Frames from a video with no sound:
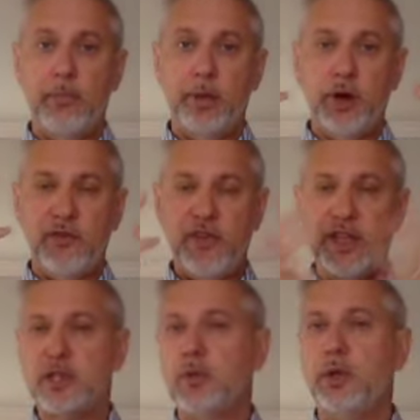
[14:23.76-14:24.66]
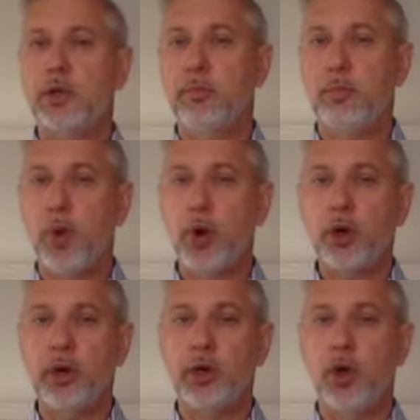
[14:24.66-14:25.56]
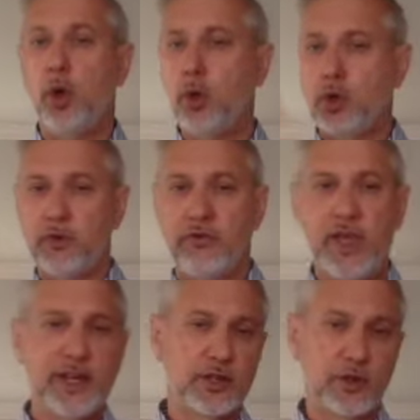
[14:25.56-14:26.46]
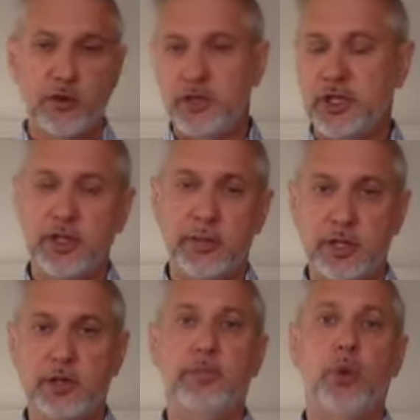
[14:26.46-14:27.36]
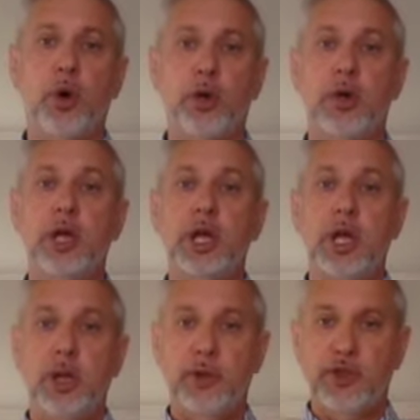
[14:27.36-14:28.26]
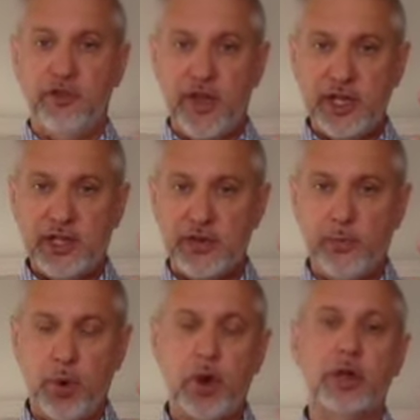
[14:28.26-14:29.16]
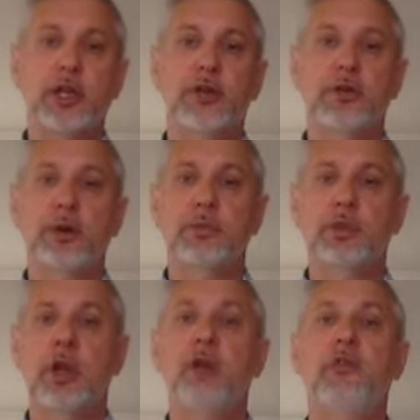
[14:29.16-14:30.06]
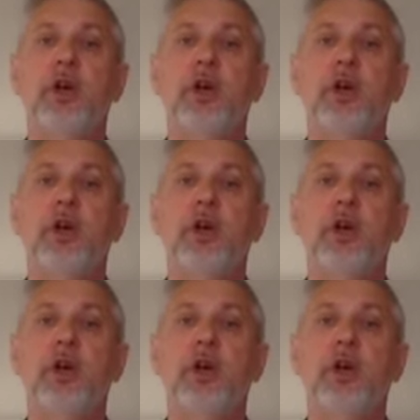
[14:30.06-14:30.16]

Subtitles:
but our face is really important. The whole vagus nerve system is important, but the face is important in terms of